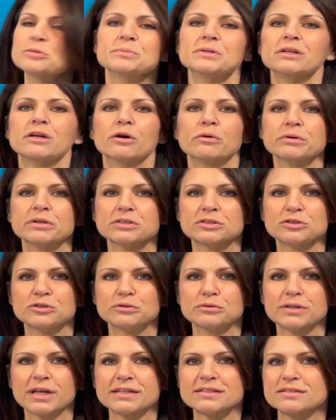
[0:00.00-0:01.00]
be going
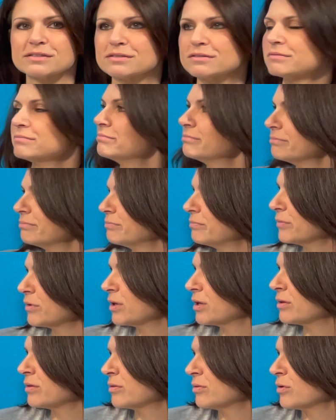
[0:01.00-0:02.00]
to. That's
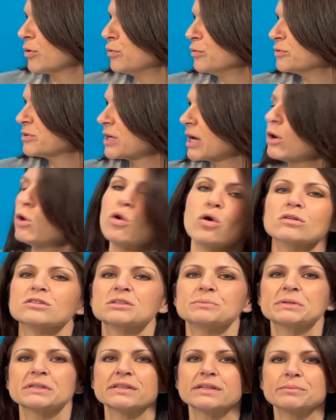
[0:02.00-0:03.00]
who's going to
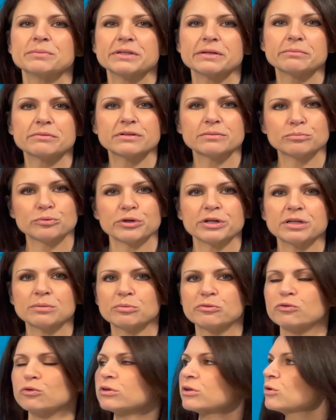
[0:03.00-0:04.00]
ultimately be able to bring it
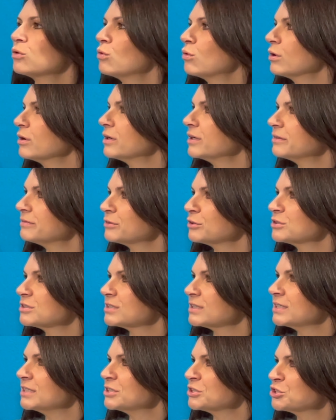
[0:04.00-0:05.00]
before the court if there's
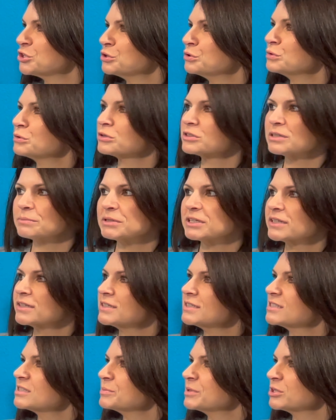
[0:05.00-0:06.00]
an issue or something that
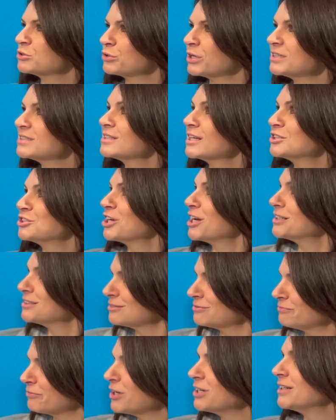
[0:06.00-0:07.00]
needs to be addressed, such as
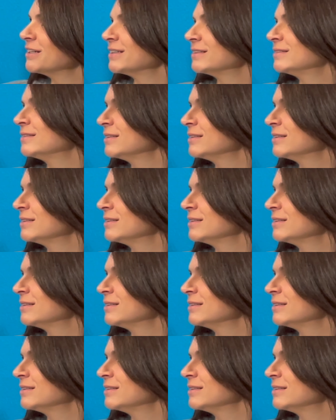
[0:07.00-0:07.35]
funding.